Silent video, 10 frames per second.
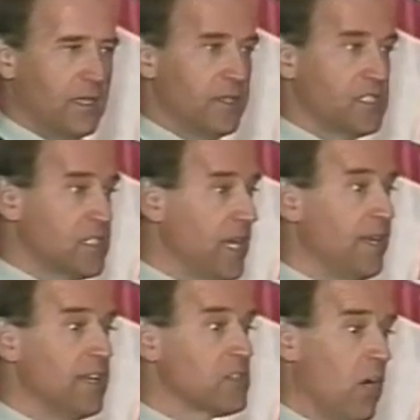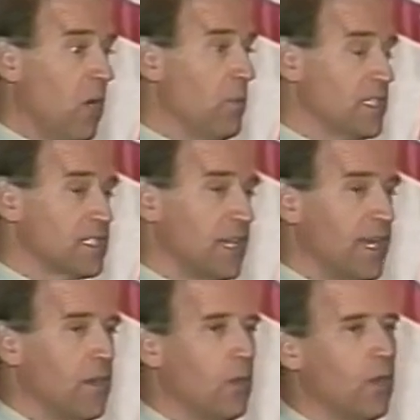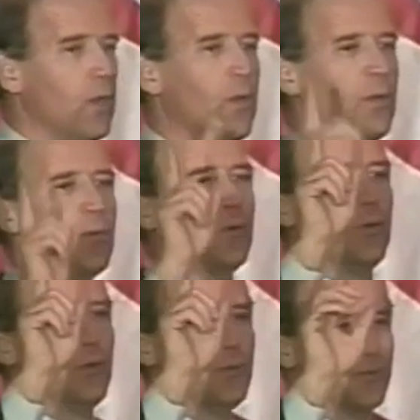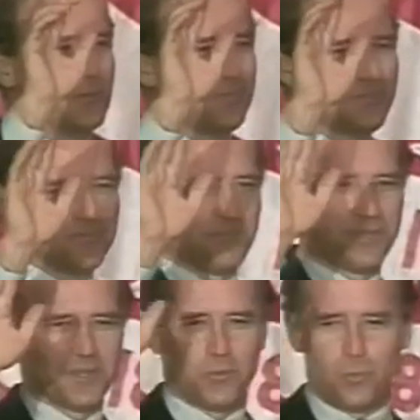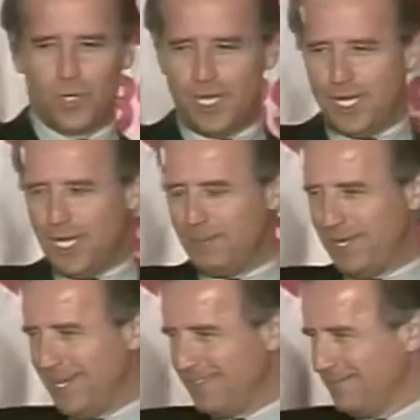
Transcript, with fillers: The Senate has always said, oh, wait a minute.